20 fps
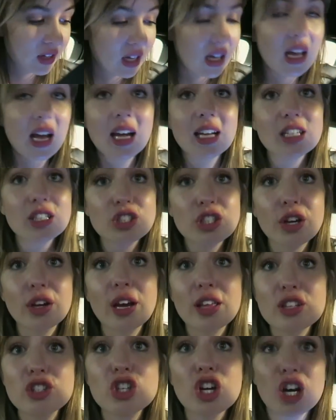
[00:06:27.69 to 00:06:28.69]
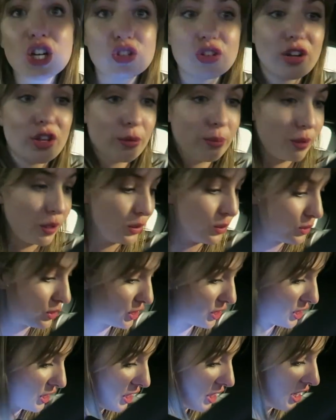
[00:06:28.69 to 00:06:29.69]
I'm just gonna get the charger out the
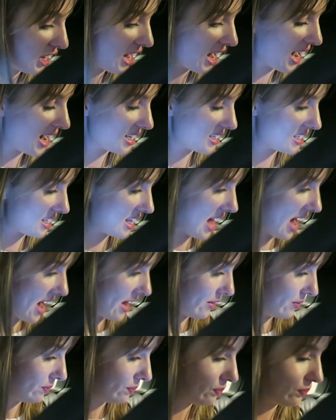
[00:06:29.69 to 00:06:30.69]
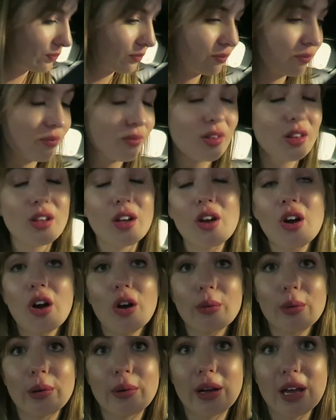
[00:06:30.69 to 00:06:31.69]
boot and then
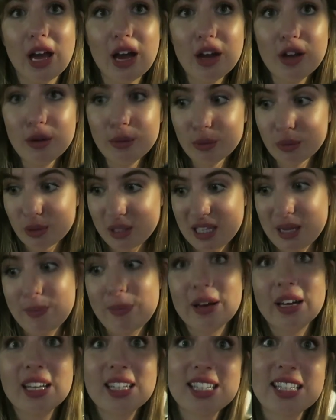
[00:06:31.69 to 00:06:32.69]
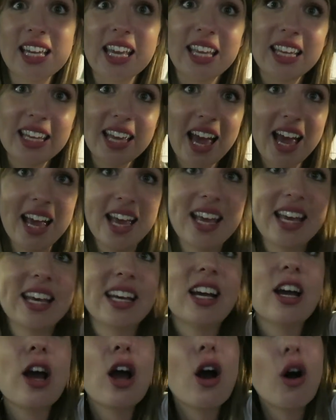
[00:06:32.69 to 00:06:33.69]
on my way home, see Percy, yay.
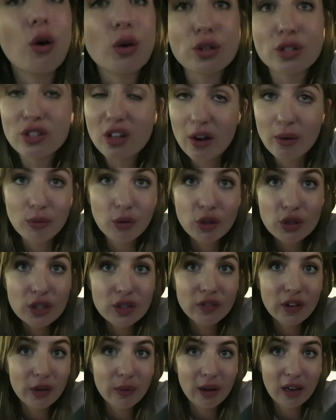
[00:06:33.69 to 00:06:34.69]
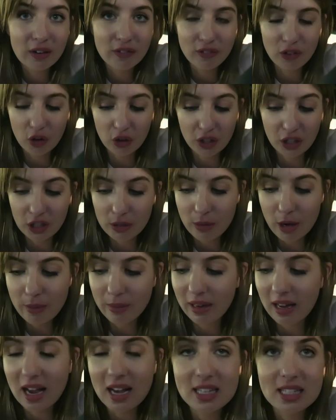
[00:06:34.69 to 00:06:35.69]
Also, I'm not doing very well at vlogging at the
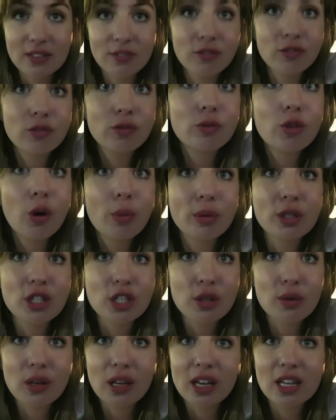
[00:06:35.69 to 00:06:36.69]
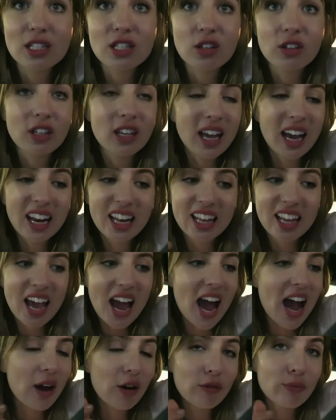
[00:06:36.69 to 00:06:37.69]
moment, guys. I've not been doing it, so you kind of
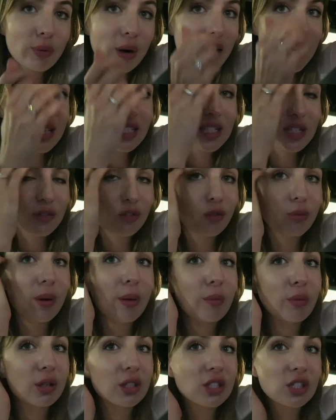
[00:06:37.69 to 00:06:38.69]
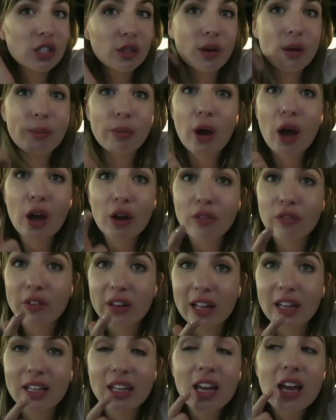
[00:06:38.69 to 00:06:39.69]
get out of practice of remembering to do it, but
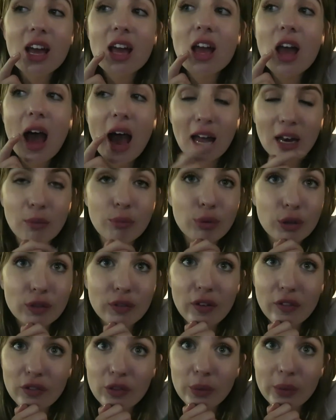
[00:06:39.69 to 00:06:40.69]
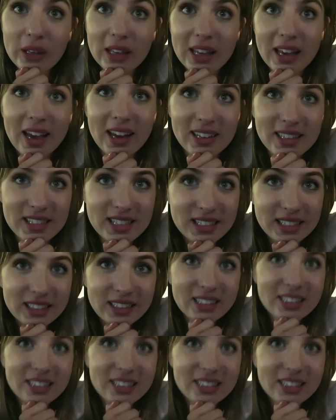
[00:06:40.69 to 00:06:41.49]
hopefully I'll improve over the weekend.